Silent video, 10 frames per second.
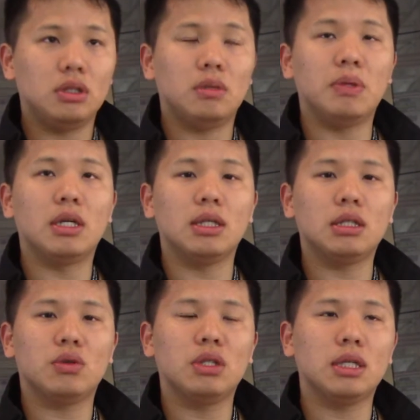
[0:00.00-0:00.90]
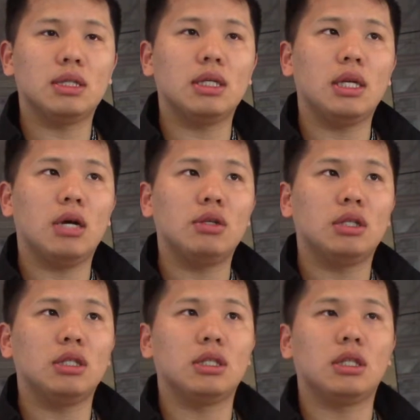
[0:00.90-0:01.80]
because 316L is
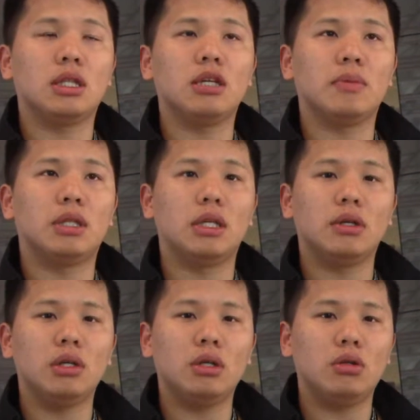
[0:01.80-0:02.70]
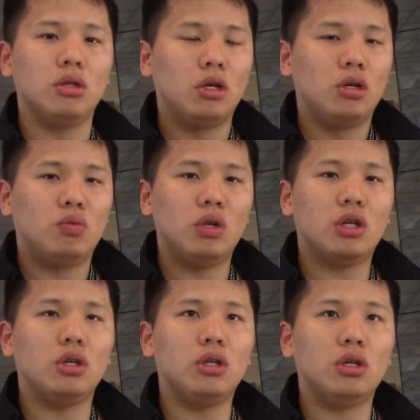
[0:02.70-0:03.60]
such a thick material, we
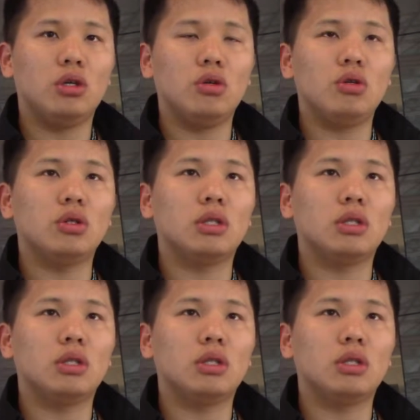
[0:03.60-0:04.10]
could use